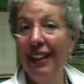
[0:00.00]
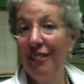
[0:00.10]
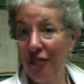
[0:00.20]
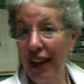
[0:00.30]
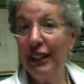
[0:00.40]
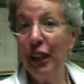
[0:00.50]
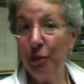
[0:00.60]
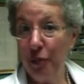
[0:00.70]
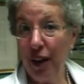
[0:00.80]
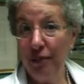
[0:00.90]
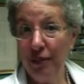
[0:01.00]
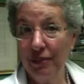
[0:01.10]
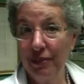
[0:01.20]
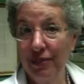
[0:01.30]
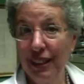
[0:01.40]
finding
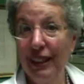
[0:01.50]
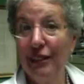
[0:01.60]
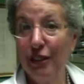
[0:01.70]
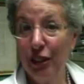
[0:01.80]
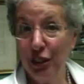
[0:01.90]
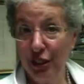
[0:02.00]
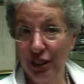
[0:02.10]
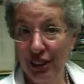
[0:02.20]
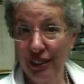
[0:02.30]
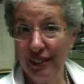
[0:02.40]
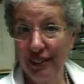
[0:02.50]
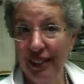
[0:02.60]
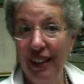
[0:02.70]
problem solutions,